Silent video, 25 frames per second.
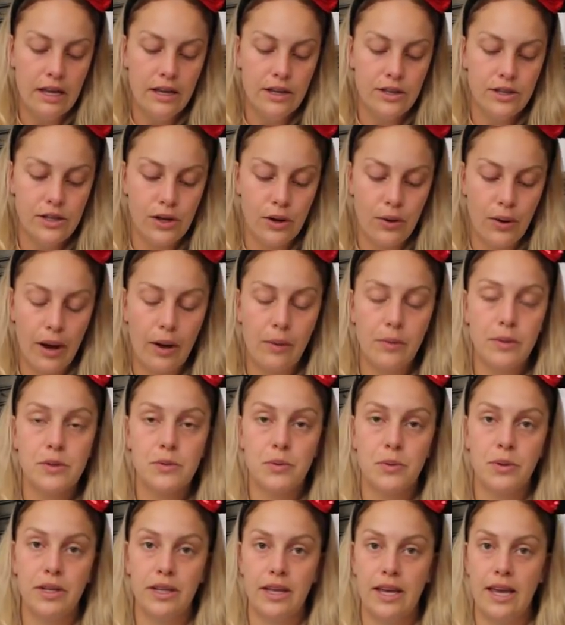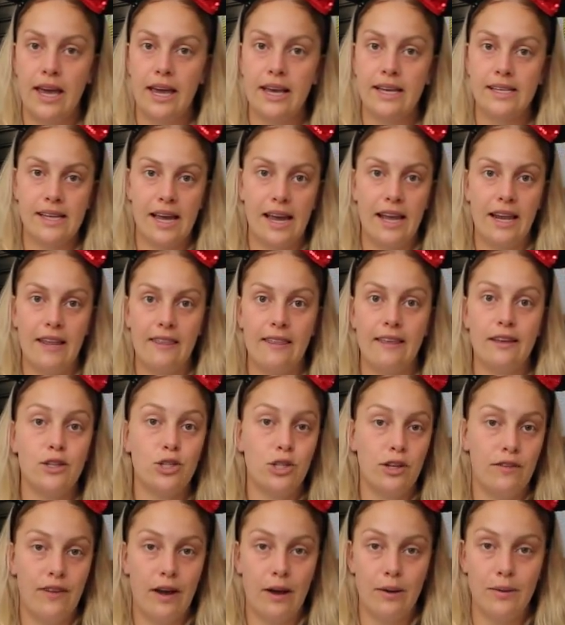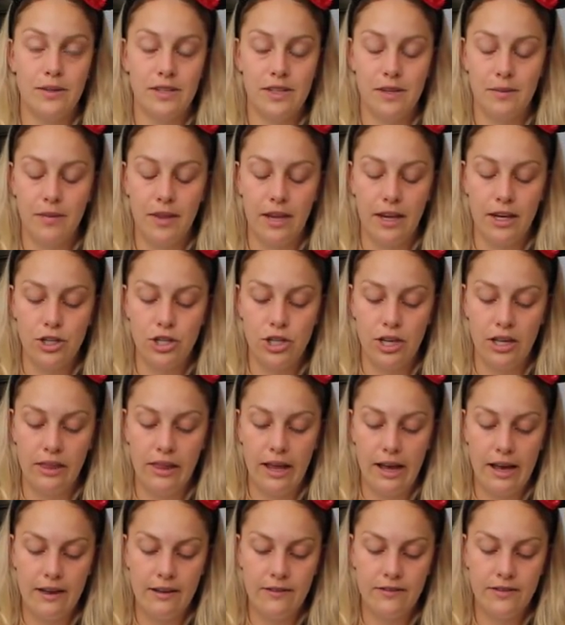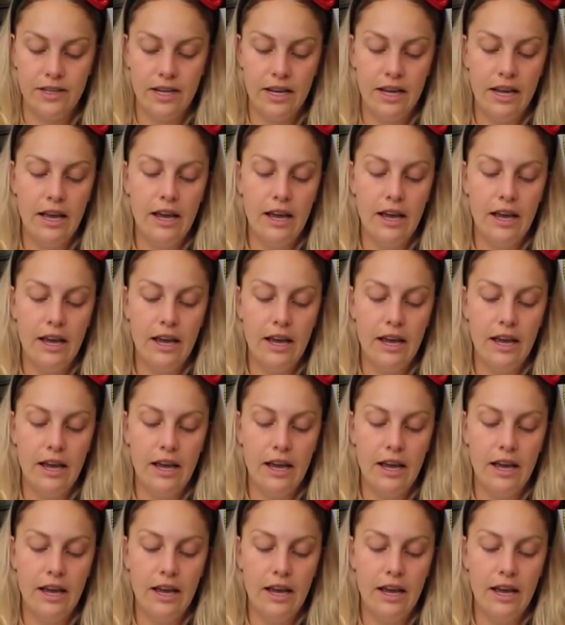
So I was really excited that she found something she loved.